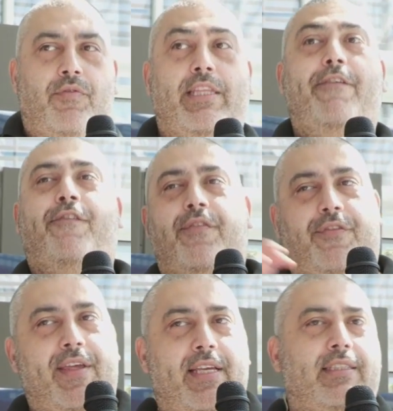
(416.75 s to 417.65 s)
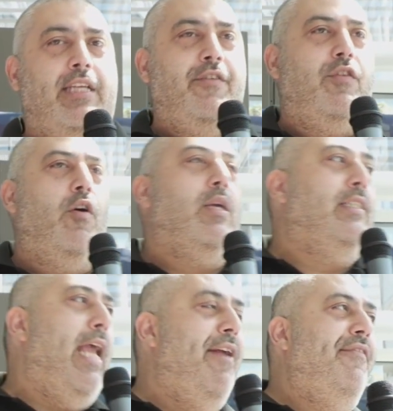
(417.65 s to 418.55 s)
different things that you've got,
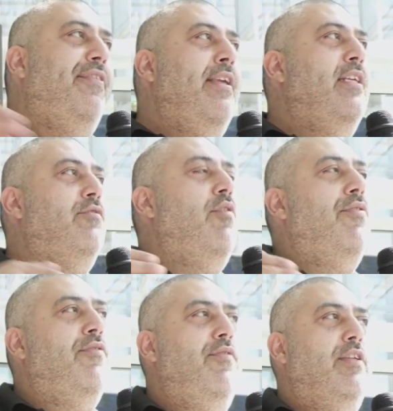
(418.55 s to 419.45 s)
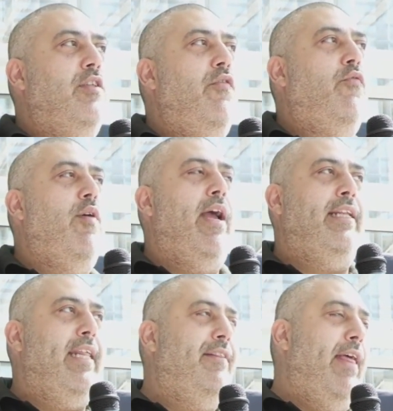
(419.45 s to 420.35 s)
because everything is run through the software, and then that